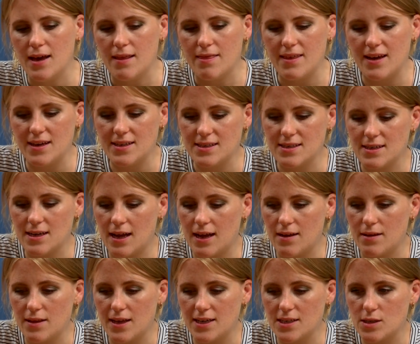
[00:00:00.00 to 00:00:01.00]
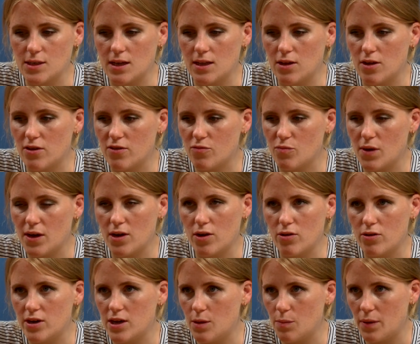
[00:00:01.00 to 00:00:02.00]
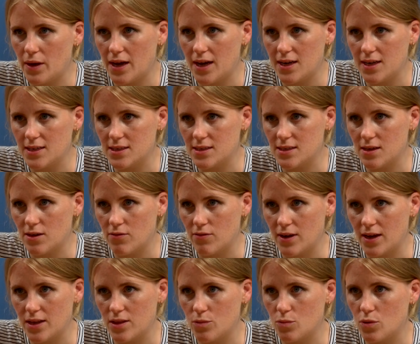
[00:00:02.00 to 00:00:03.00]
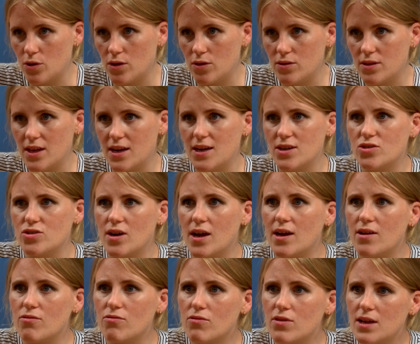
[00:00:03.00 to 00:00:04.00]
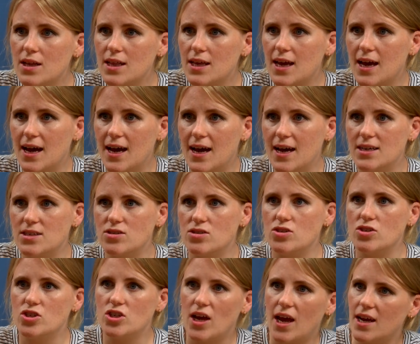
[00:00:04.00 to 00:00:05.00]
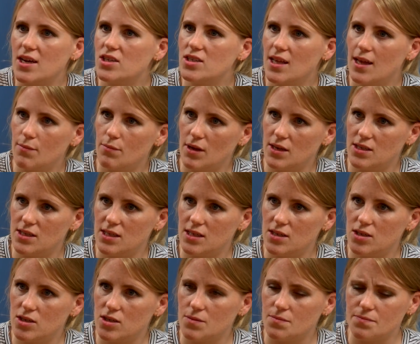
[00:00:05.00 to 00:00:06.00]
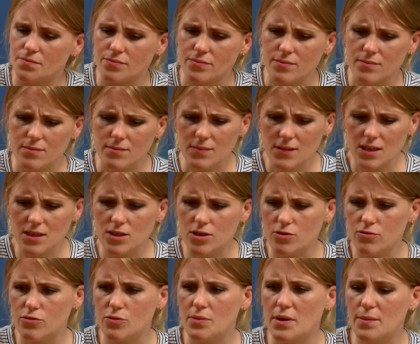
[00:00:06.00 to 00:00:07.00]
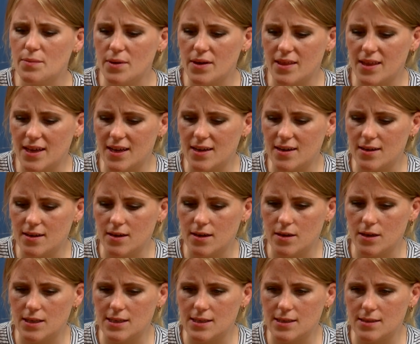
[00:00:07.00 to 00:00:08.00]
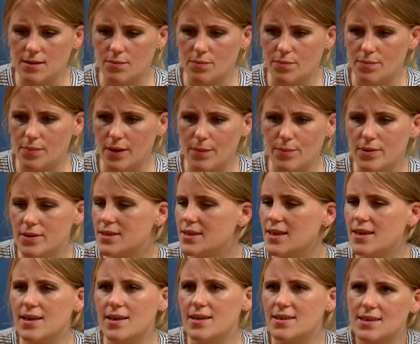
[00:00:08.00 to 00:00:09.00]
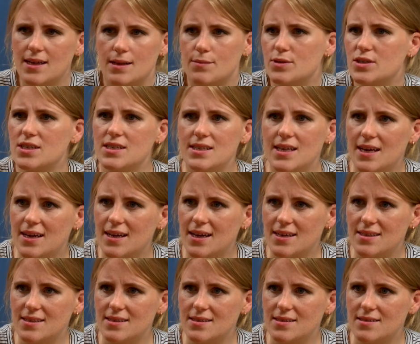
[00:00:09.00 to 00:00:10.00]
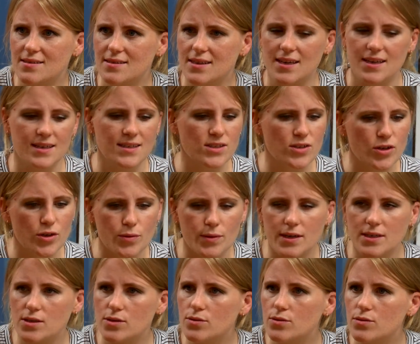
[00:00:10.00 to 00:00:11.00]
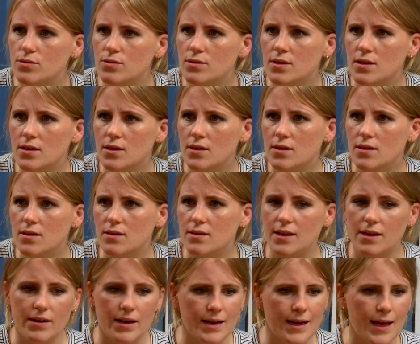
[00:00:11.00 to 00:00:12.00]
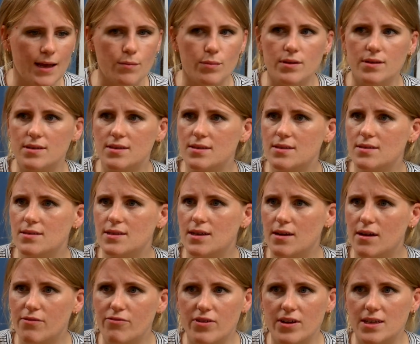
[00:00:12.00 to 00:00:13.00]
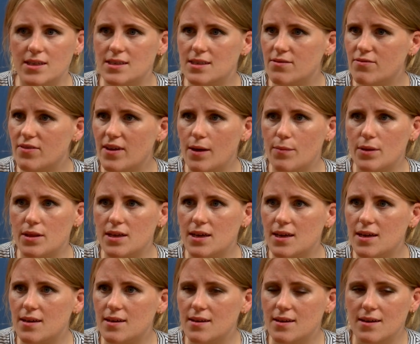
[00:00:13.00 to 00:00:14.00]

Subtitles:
There's a lot of minority parties around the world that are trying really hard to change that message, to remember that people are seeking asylum, they're just like us. Their kids go to our school, they're our neighbours, they're our friends and family.